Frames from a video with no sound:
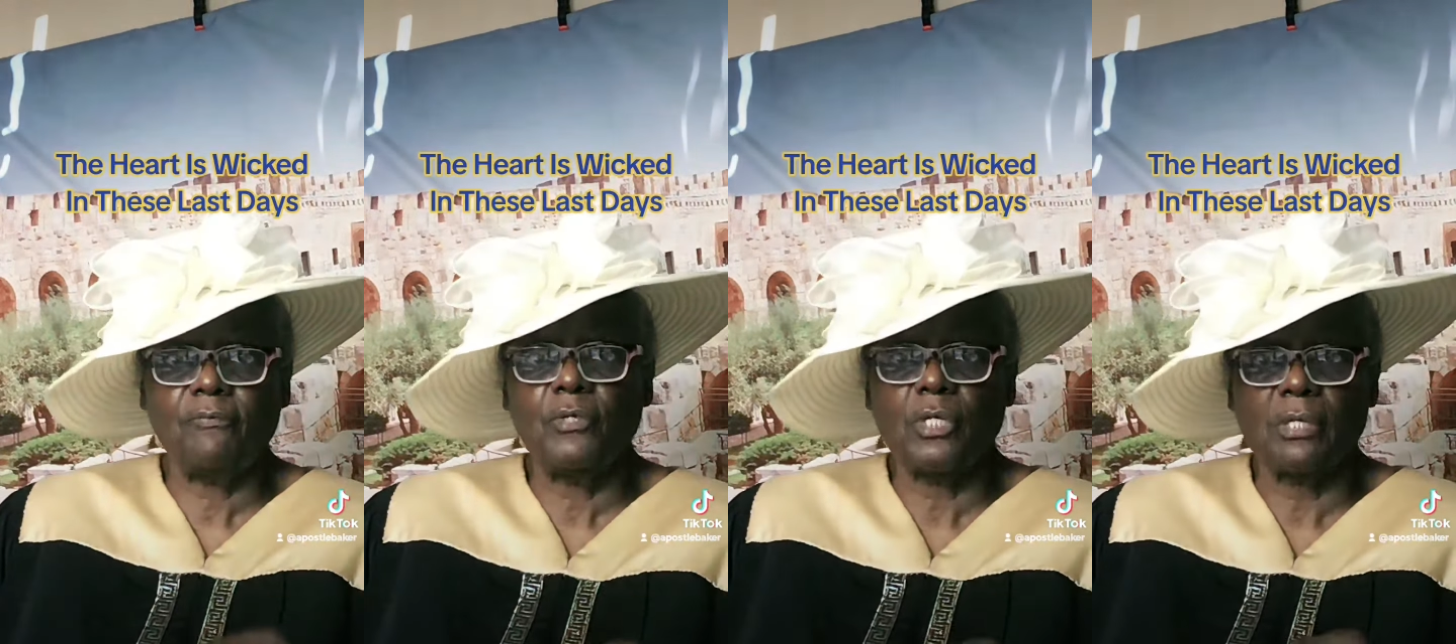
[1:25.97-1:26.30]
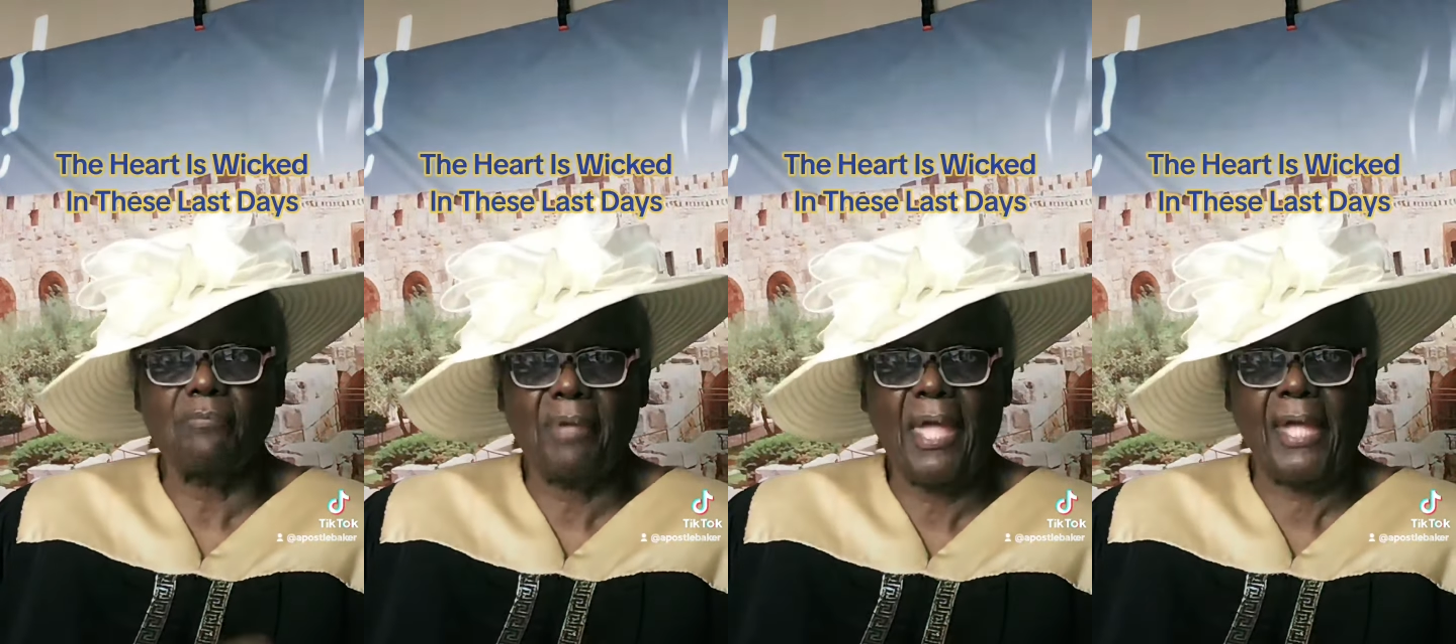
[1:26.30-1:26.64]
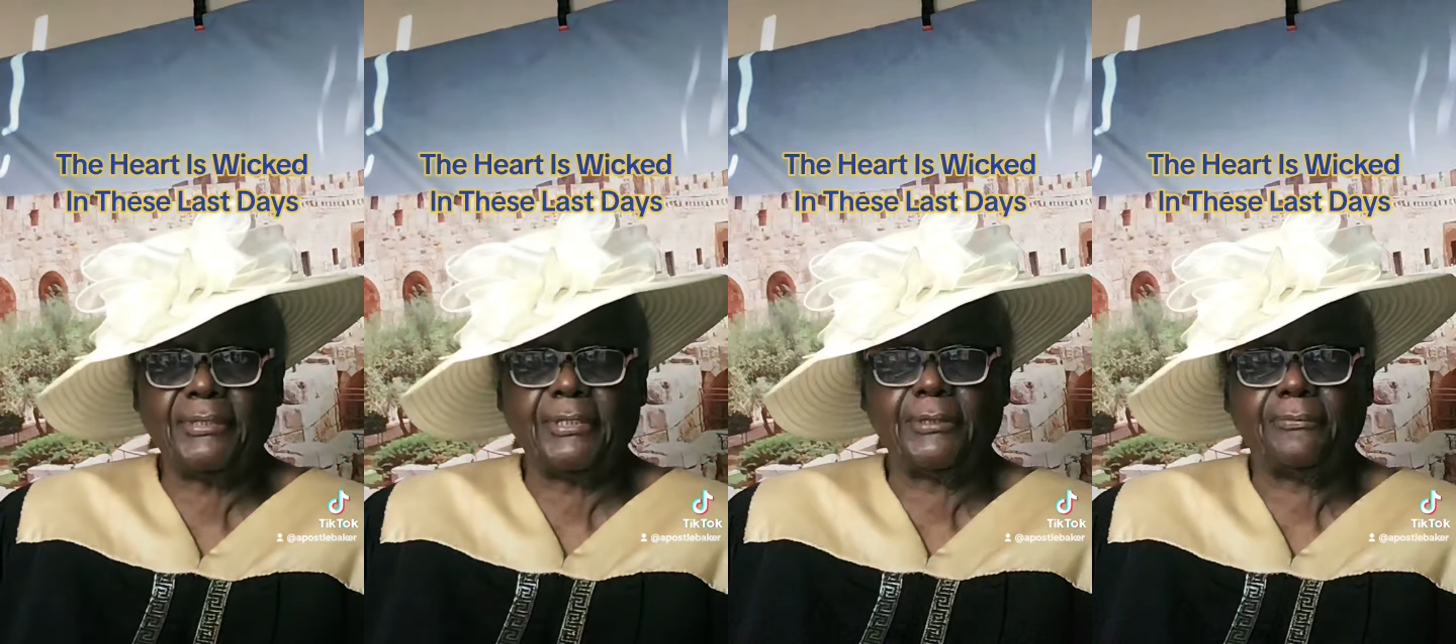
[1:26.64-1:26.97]
for a
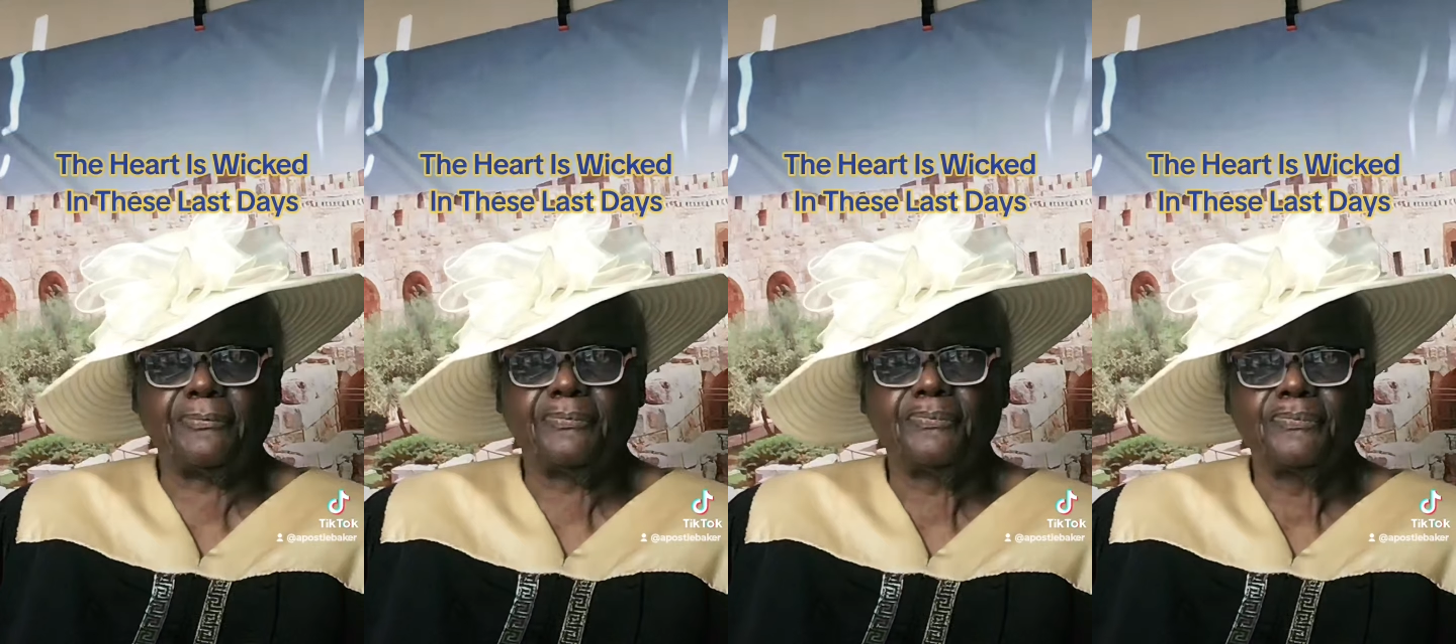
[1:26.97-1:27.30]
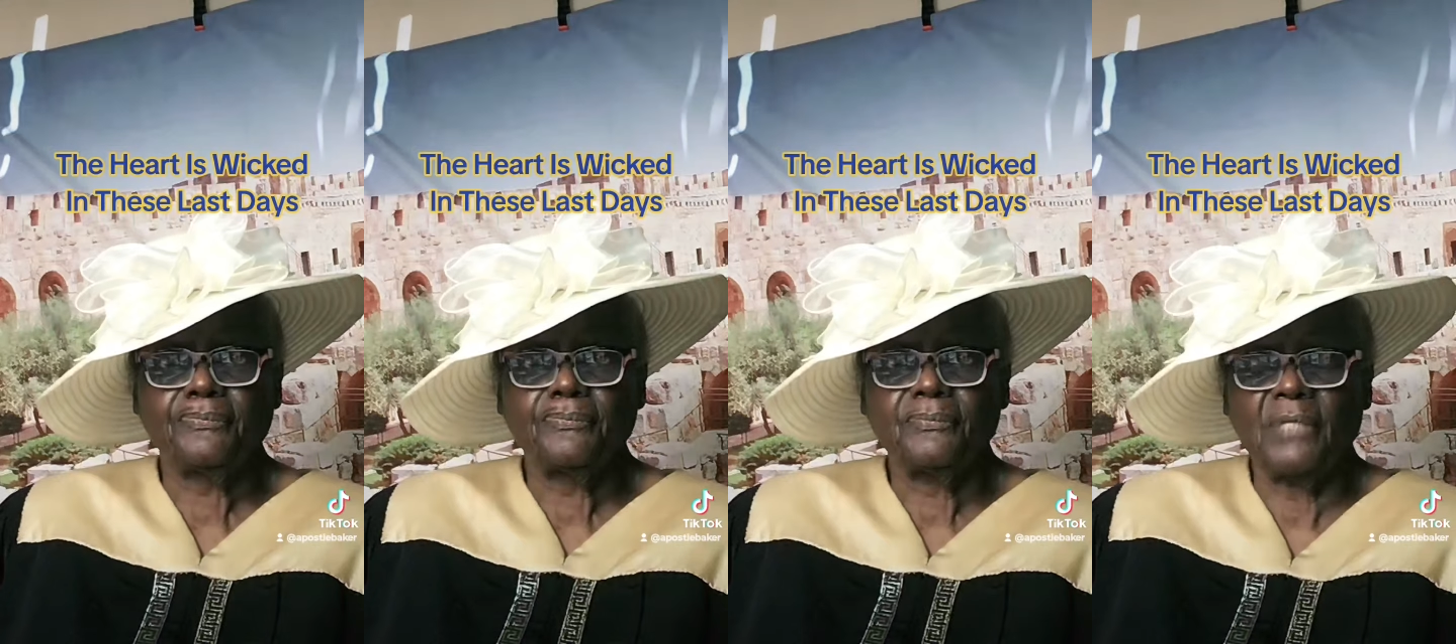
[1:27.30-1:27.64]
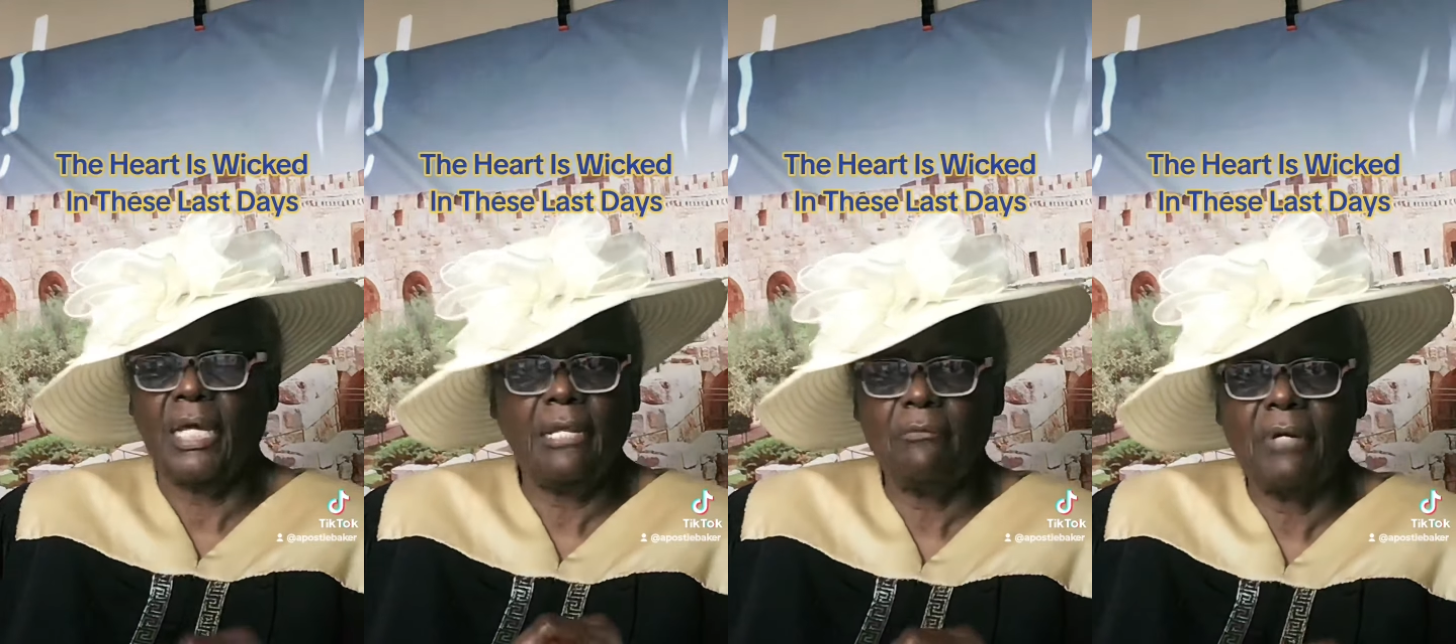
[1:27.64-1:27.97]
companion.
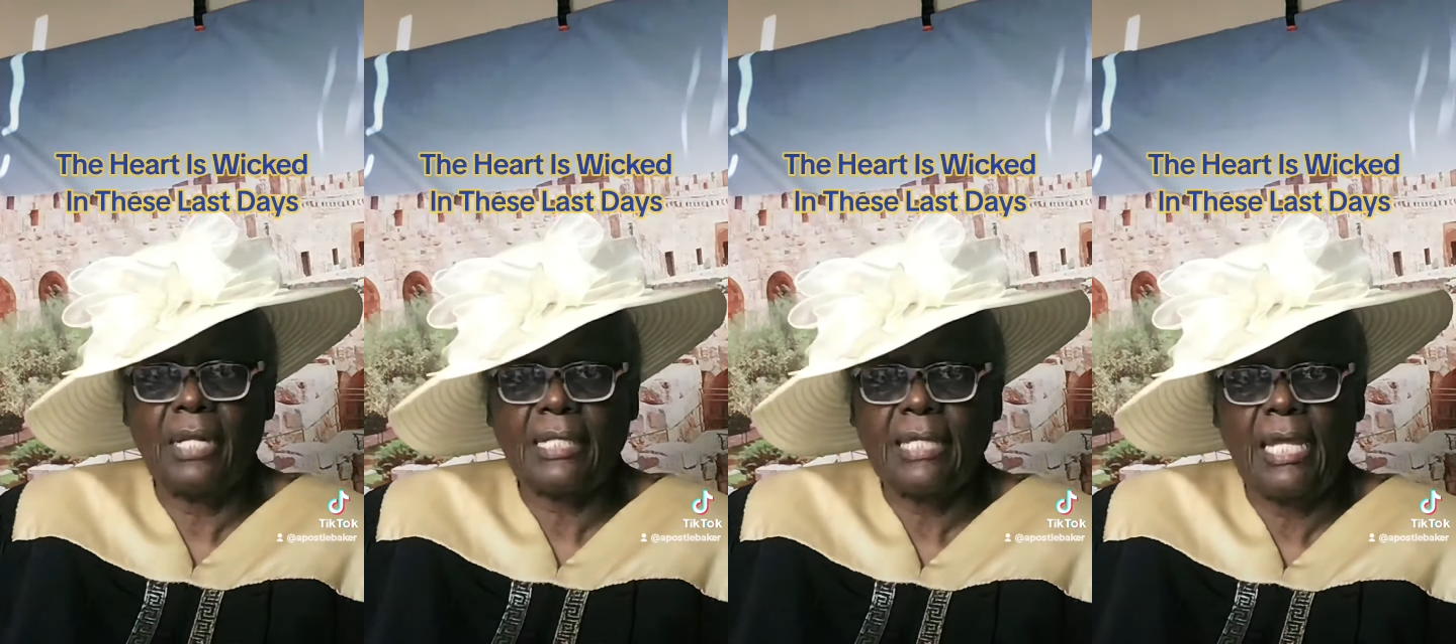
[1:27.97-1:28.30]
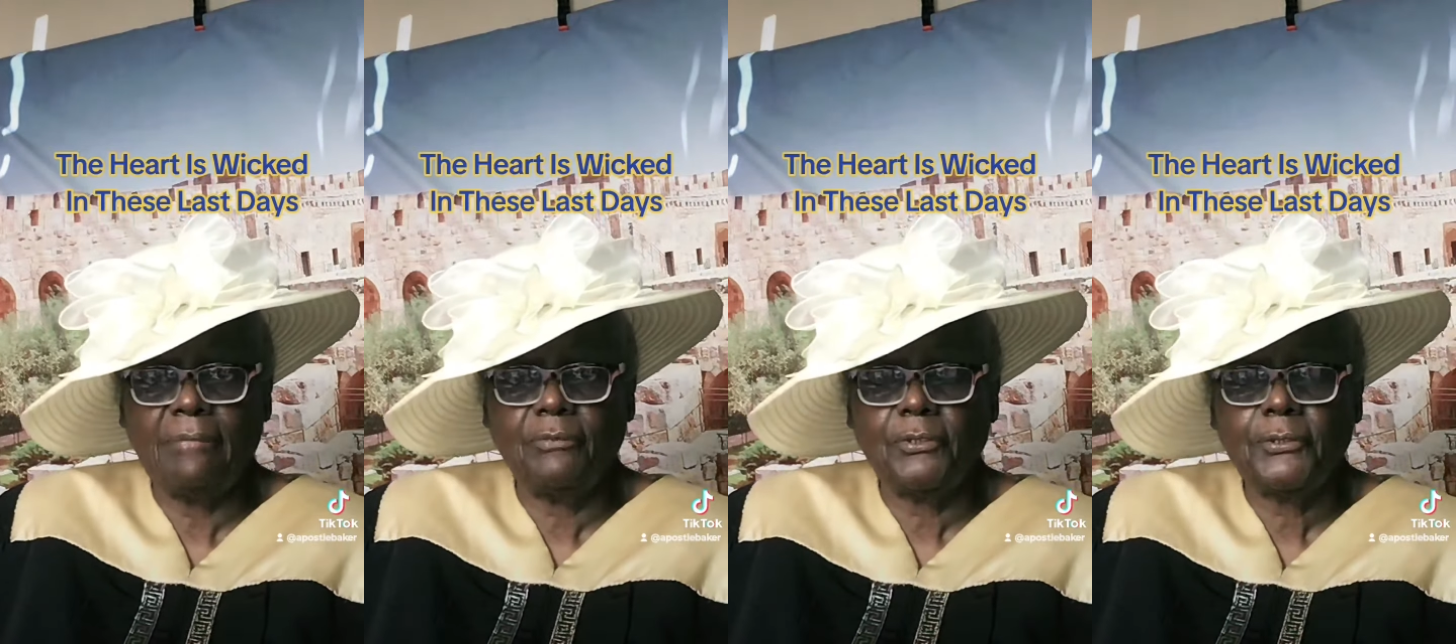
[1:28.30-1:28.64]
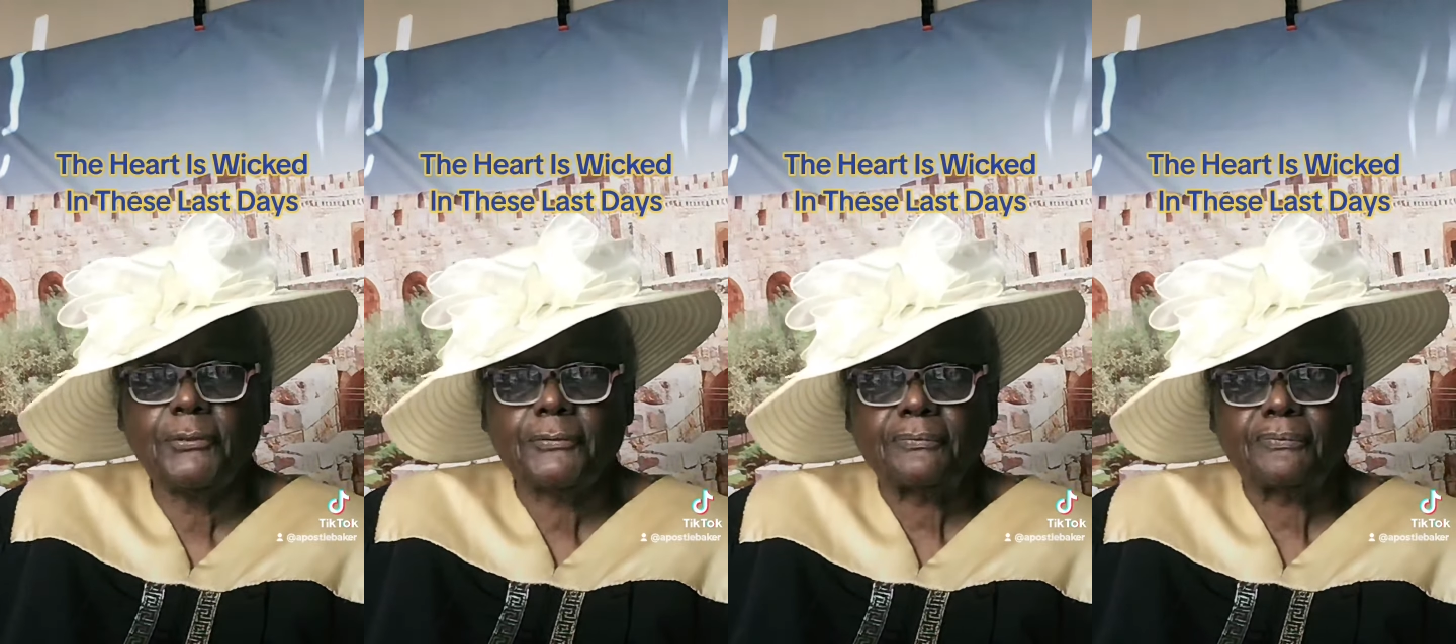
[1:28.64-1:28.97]
That ain't what I came to
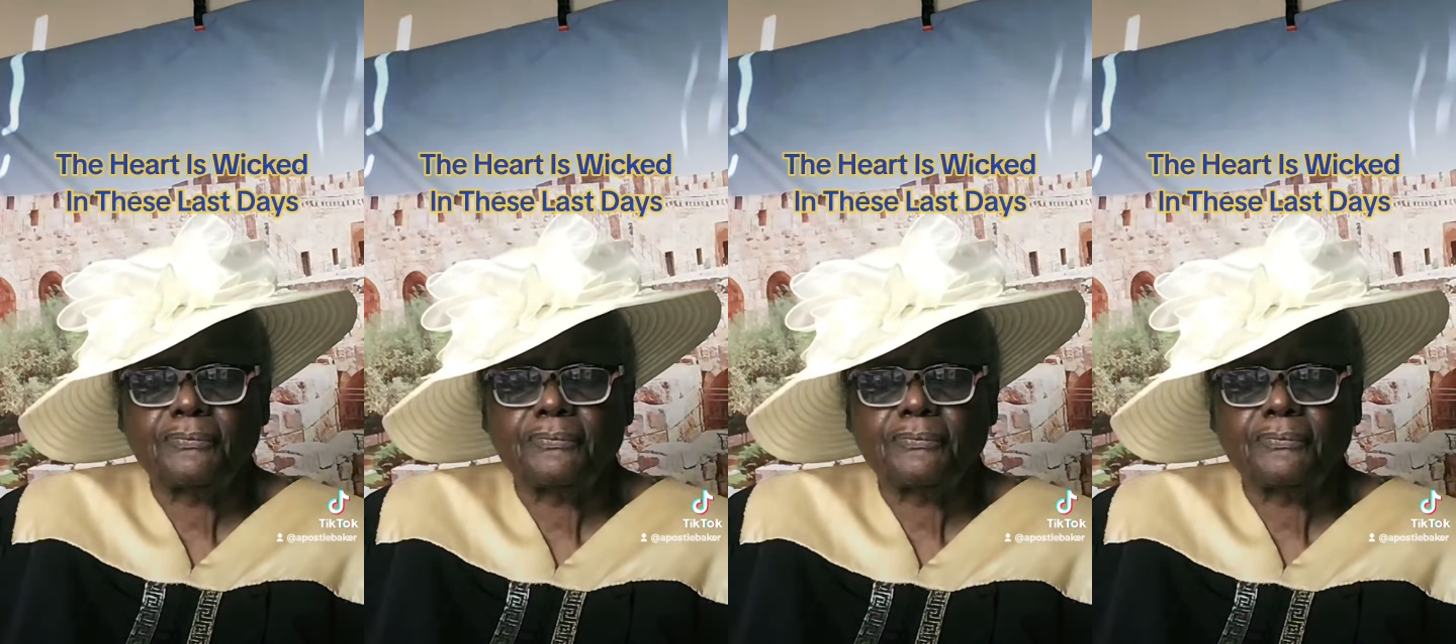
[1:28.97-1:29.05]
do.